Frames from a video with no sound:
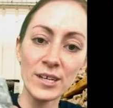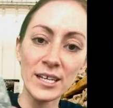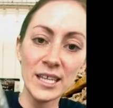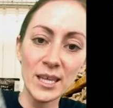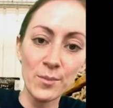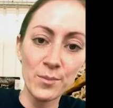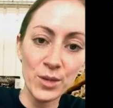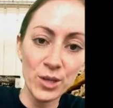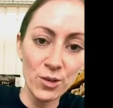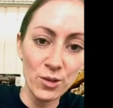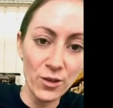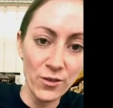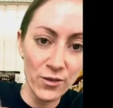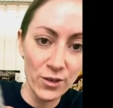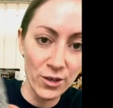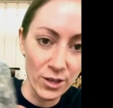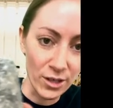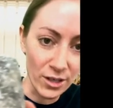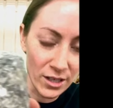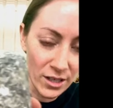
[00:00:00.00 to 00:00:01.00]
really
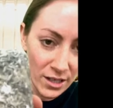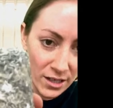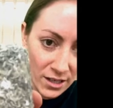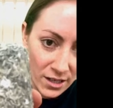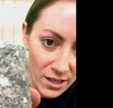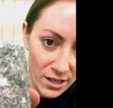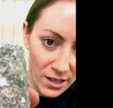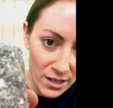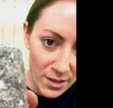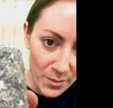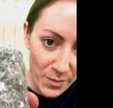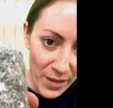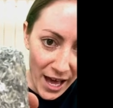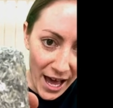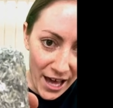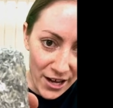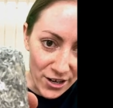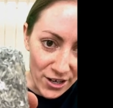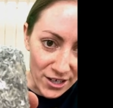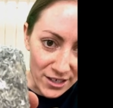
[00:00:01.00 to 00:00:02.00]
beautiful
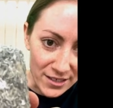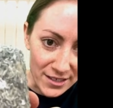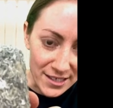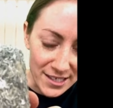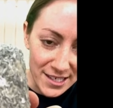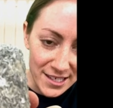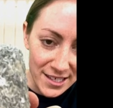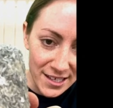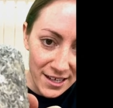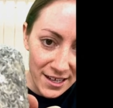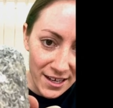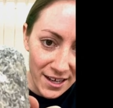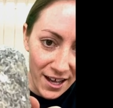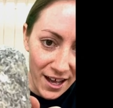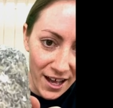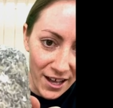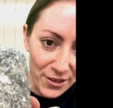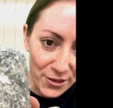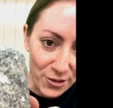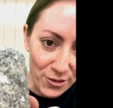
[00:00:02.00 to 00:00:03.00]
patterns
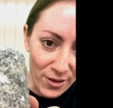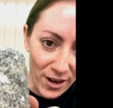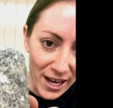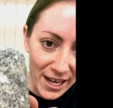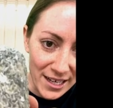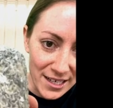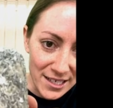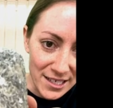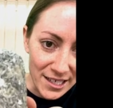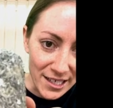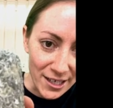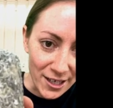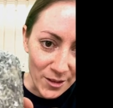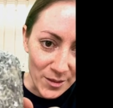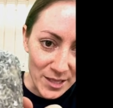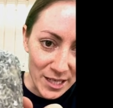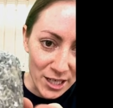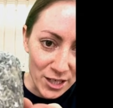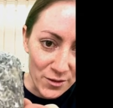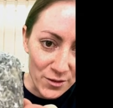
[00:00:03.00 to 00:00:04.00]
on the rind
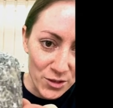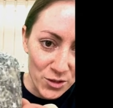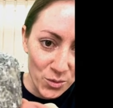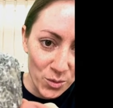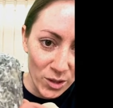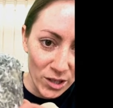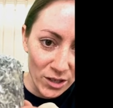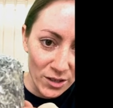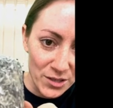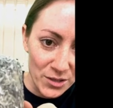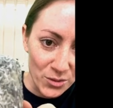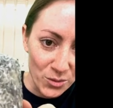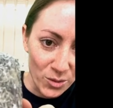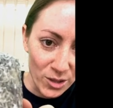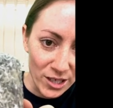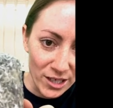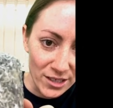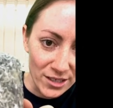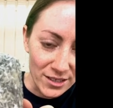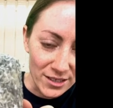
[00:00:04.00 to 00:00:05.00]
here, these kind of swirls and
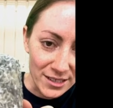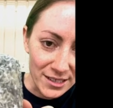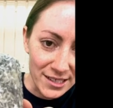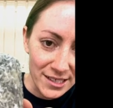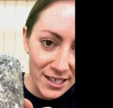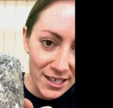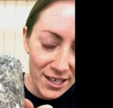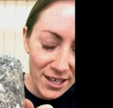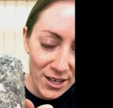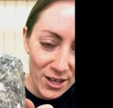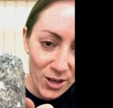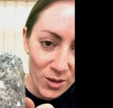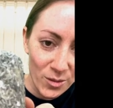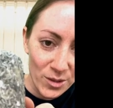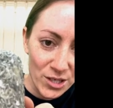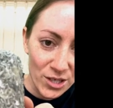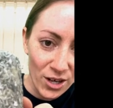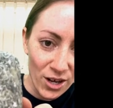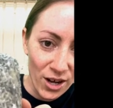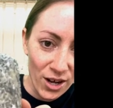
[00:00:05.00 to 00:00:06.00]
whirls,
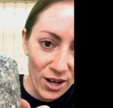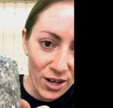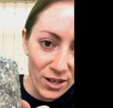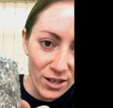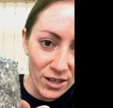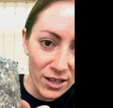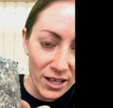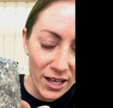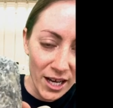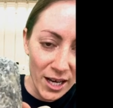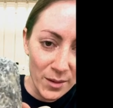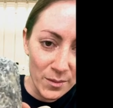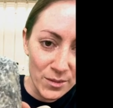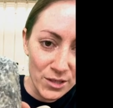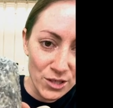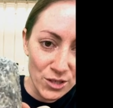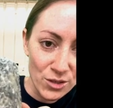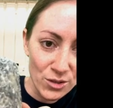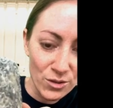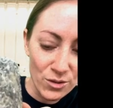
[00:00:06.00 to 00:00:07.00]
which are all
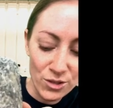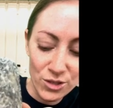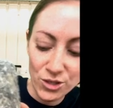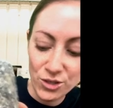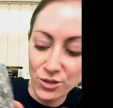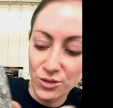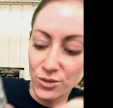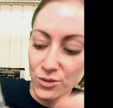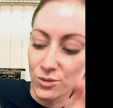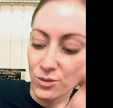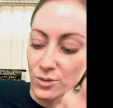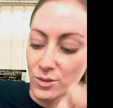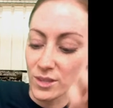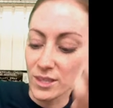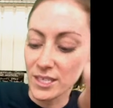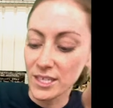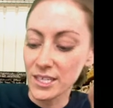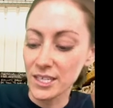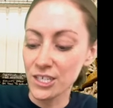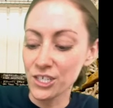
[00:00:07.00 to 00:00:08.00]
due to
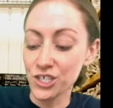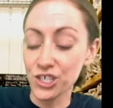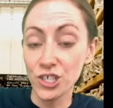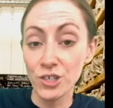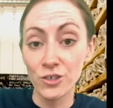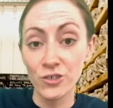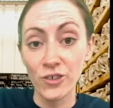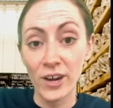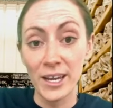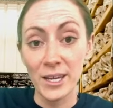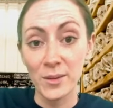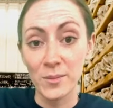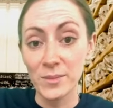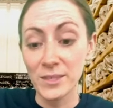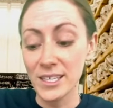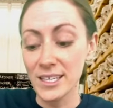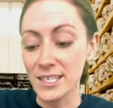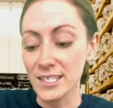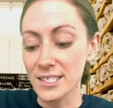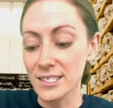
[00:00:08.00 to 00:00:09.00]
the
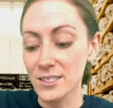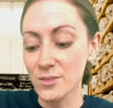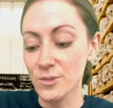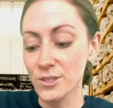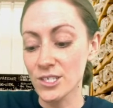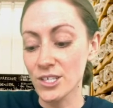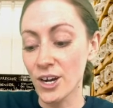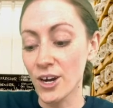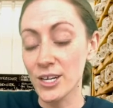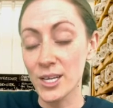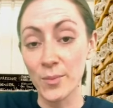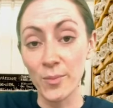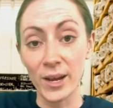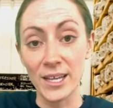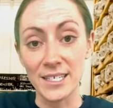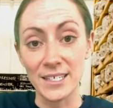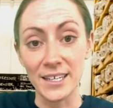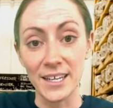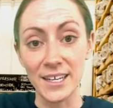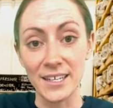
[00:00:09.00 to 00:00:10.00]
geotrichum yeast, which is already
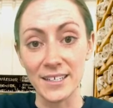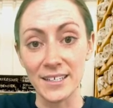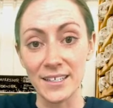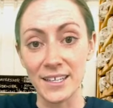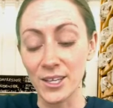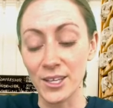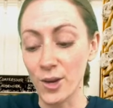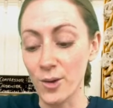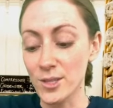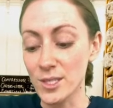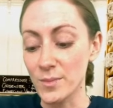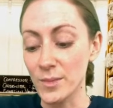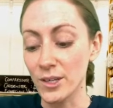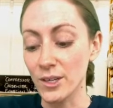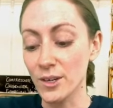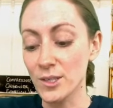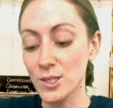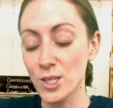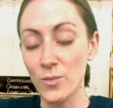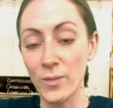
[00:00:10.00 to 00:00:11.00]
present in goat's
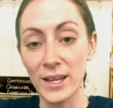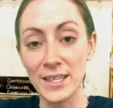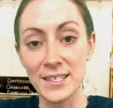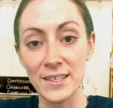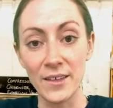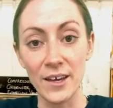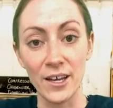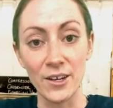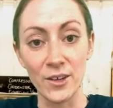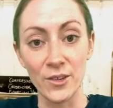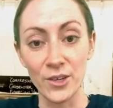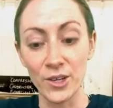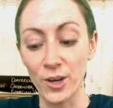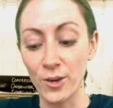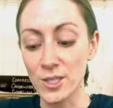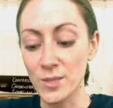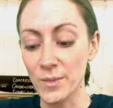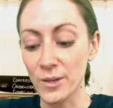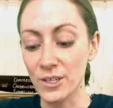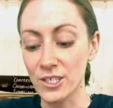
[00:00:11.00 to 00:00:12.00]
milk. So you might see that on other
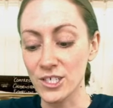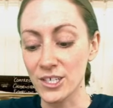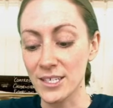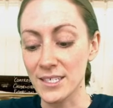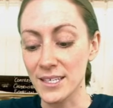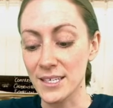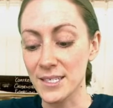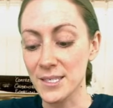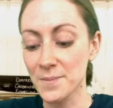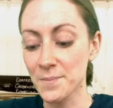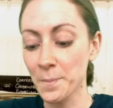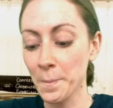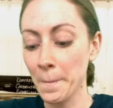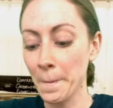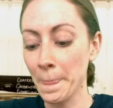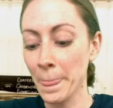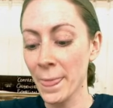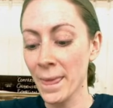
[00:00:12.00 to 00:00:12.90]
goat's milk cheeses.